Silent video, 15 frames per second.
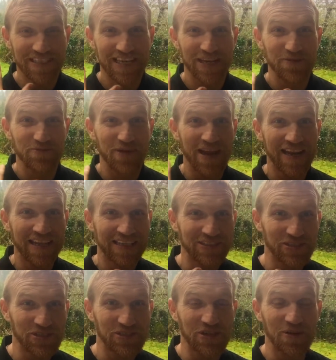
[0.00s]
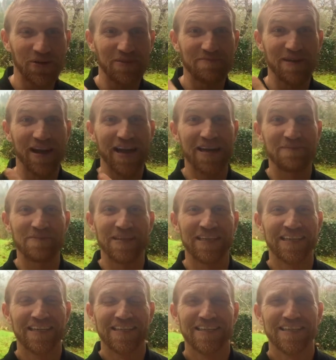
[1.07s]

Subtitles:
It's kind of raining and snowing behind me.